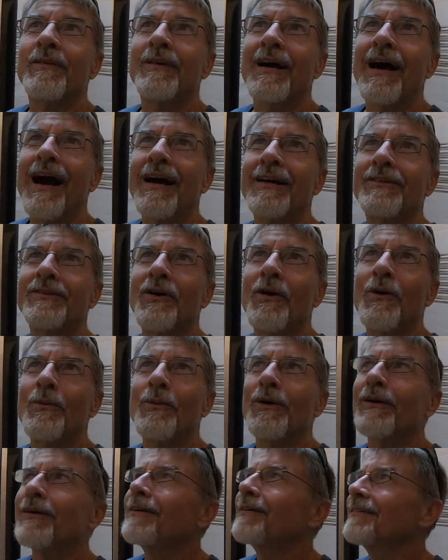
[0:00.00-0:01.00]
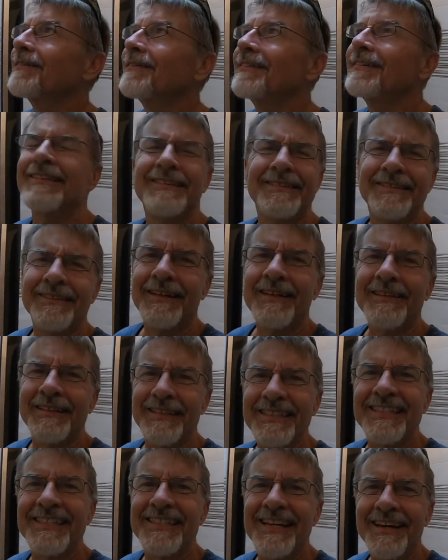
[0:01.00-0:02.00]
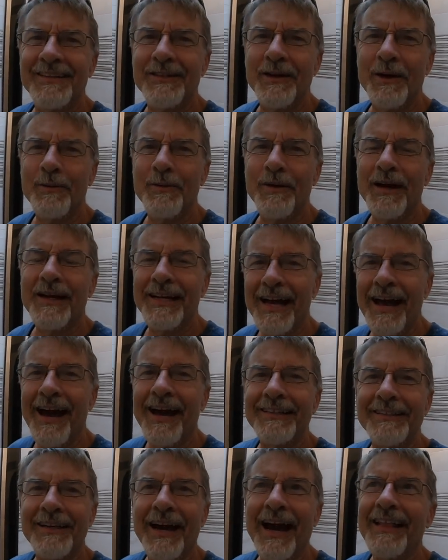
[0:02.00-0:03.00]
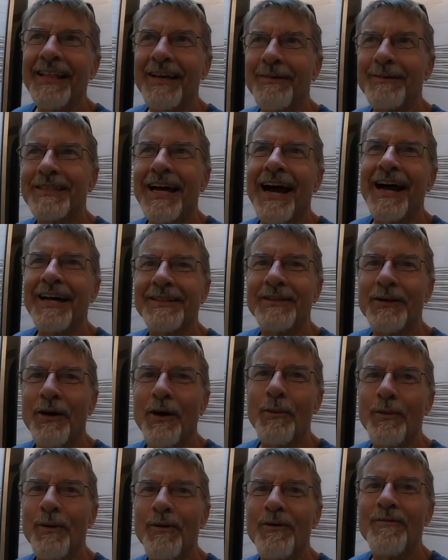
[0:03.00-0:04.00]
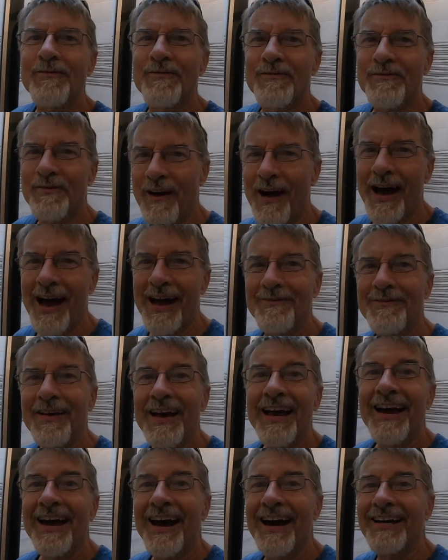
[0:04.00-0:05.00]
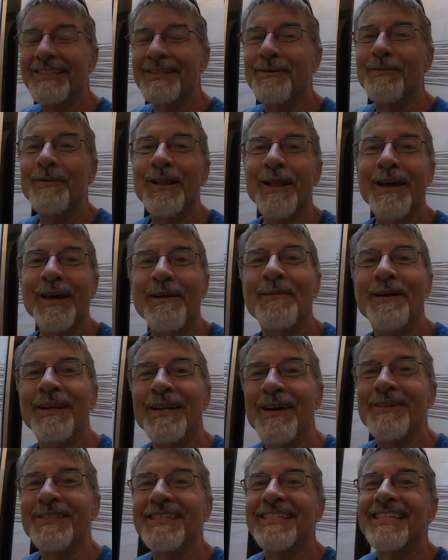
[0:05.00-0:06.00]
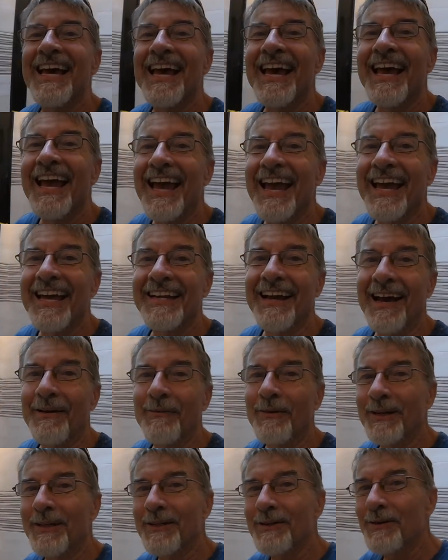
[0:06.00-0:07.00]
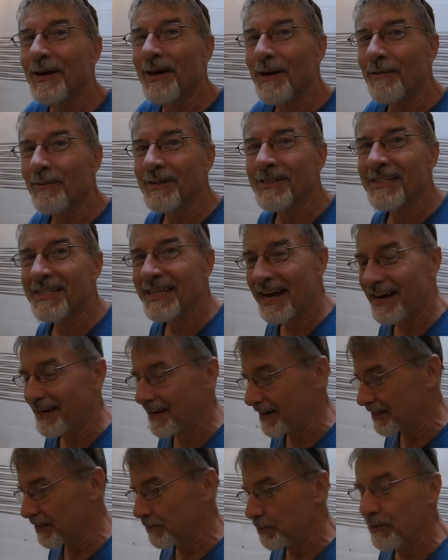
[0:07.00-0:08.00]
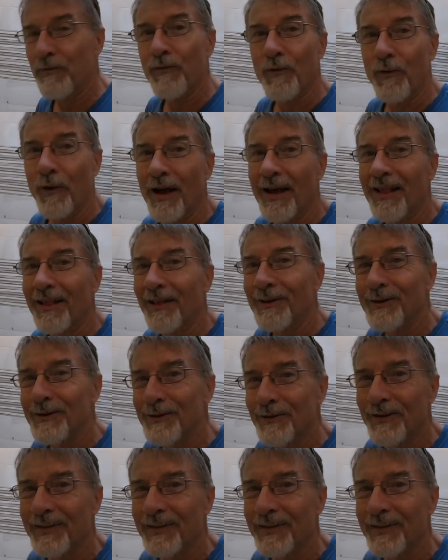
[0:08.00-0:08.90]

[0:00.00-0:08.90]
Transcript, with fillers: October, this is October, right? Yeah, Oct I think it was October 5. Uh, so I'm going to look at my notes, and I want to do a couple shout outs before I close for